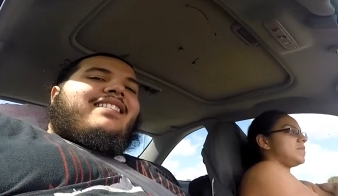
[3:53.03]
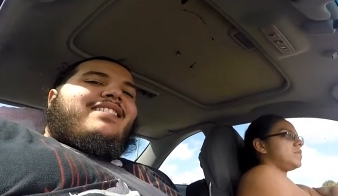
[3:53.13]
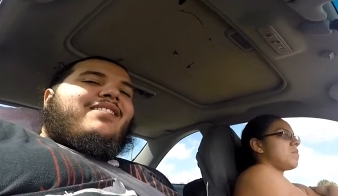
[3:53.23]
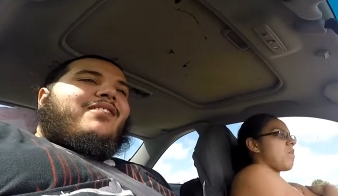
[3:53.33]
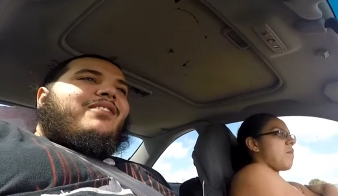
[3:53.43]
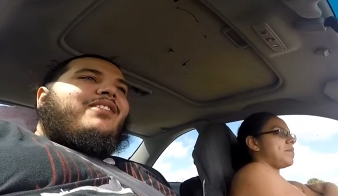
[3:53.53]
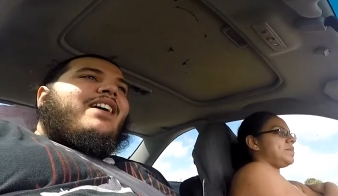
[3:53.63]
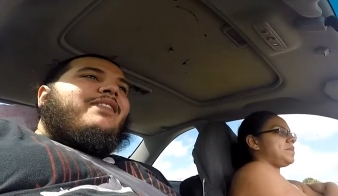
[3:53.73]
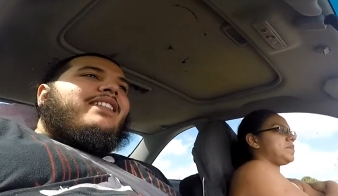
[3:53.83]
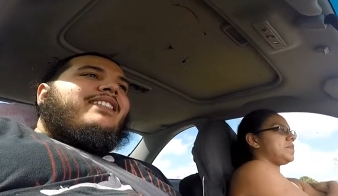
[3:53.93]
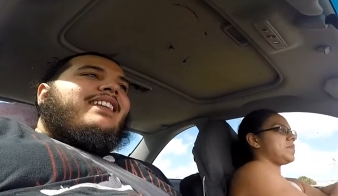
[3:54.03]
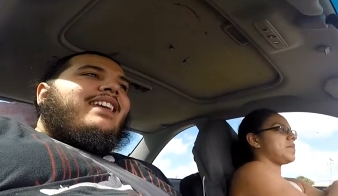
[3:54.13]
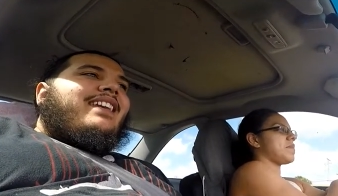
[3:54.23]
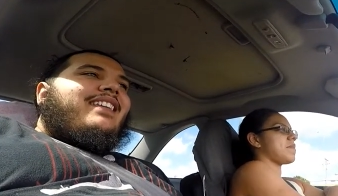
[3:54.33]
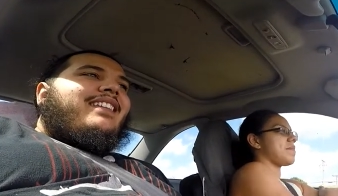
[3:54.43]
Speaker 1: you know, they have this
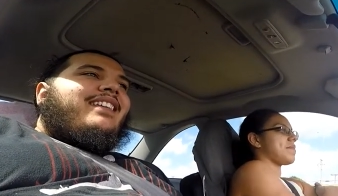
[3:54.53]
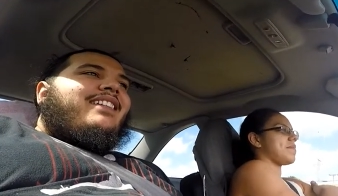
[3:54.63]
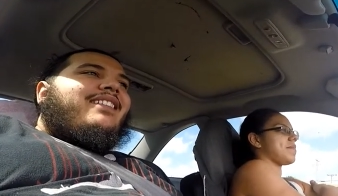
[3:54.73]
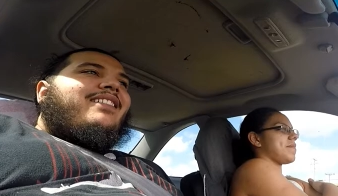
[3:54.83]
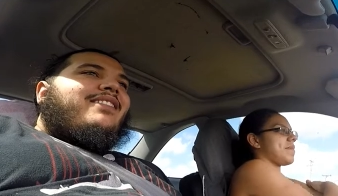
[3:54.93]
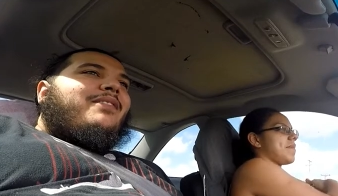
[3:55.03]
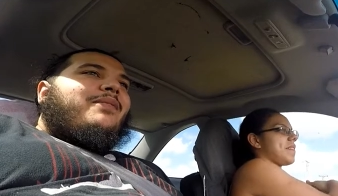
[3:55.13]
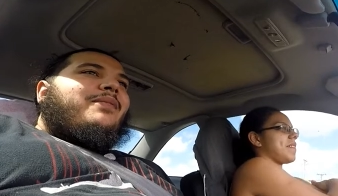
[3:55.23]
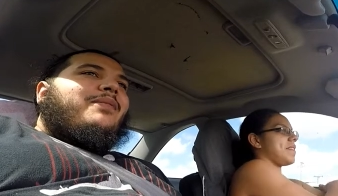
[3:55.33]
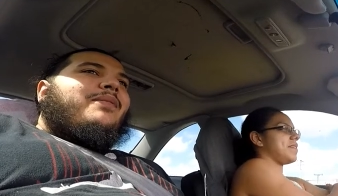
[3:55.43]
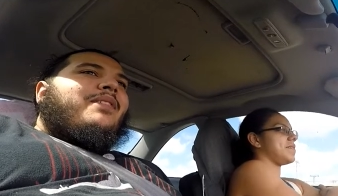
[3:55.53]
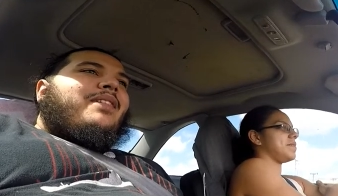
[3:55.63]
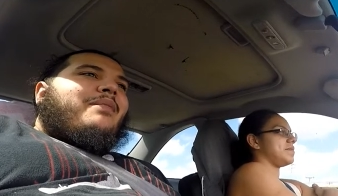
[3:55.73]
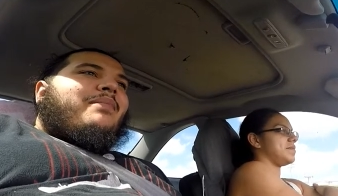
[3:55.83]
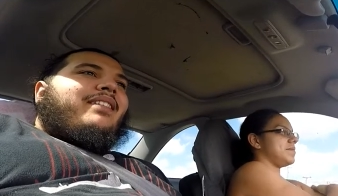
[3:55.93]
king there who
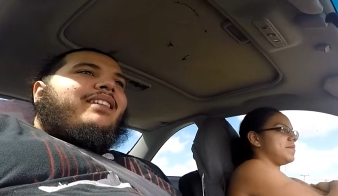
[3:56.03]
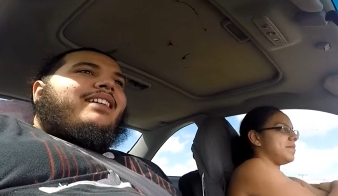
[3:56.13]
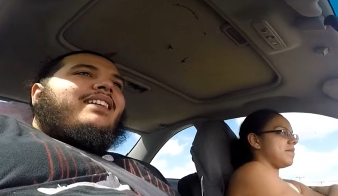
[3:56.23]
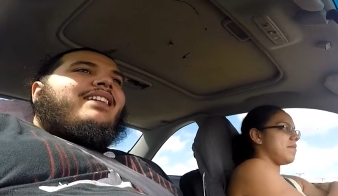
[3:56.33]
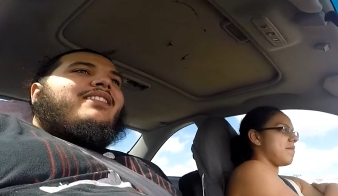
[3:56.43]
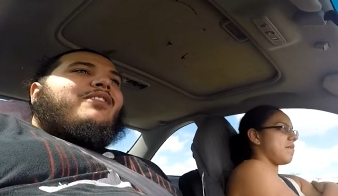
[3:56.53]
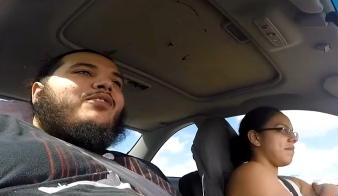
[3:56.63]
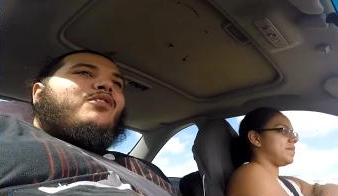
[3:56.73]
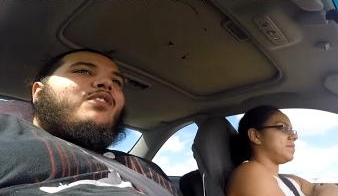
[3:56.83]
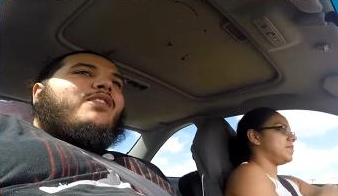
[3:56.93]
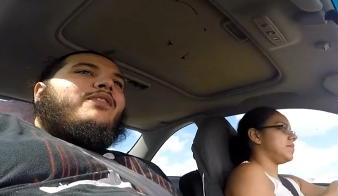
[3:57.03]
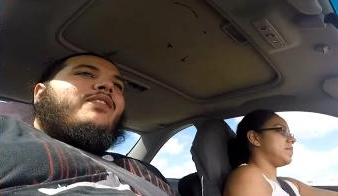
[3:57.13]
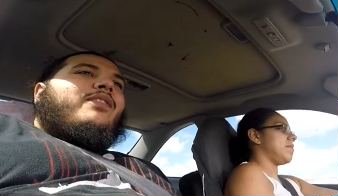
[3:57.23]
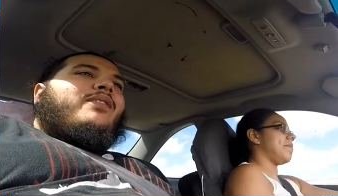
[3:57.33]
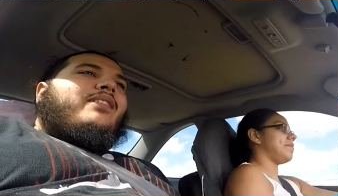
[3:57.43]
basically is control
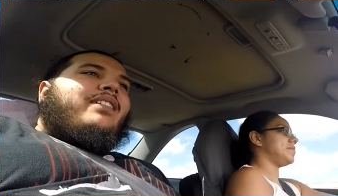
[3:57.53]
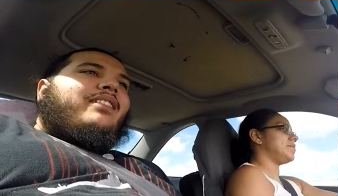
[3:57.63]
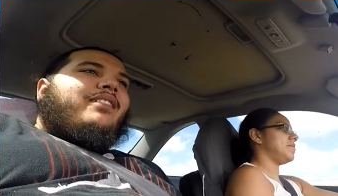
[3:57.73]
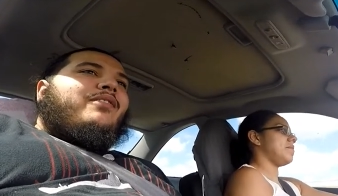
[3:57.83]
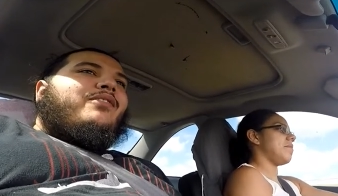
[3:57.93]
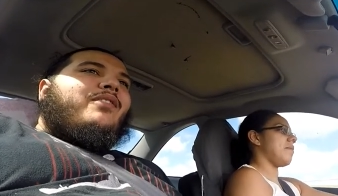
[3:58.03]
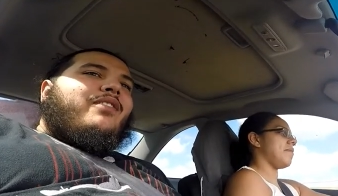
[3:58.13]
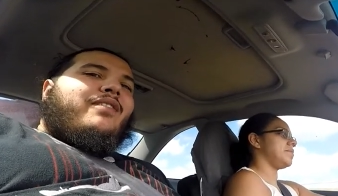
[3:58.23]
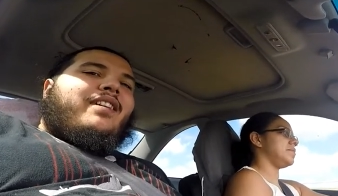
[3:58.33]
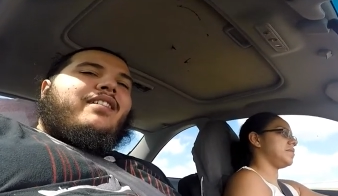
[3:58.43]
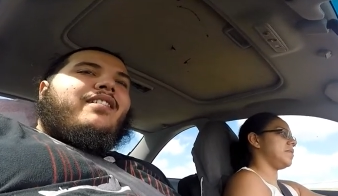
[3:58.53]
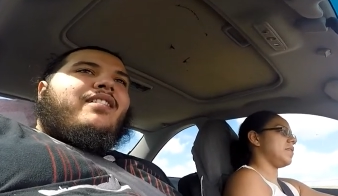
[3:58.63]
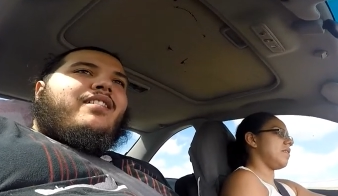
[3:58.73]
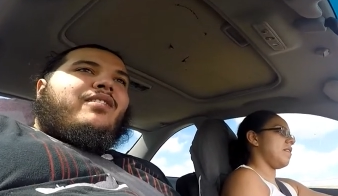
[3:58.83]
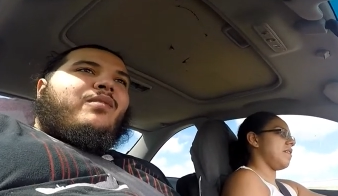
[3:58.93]
of the, he's in control of like
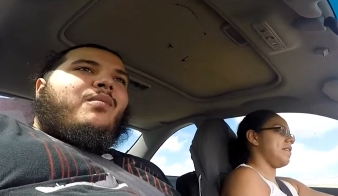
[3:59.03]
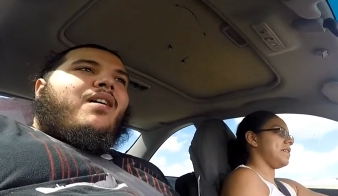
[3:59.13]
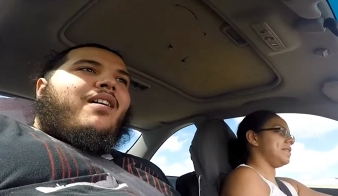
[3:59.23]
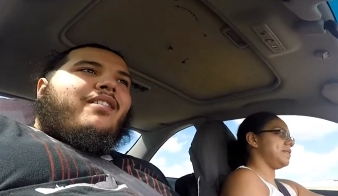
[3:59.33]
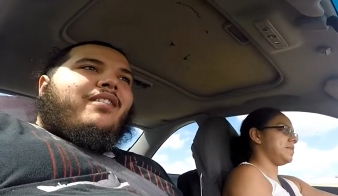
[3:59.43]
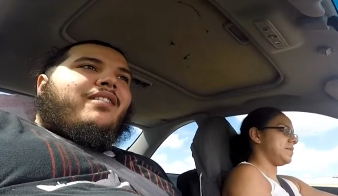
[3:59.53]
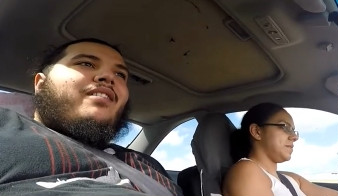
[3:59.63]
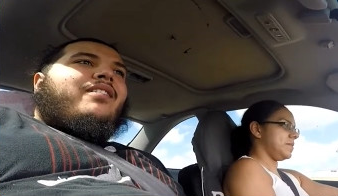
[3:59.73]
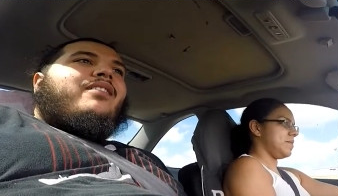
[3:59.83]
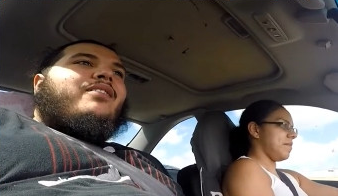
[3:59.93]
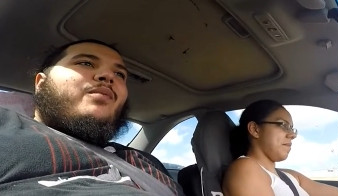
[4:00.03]
the water, the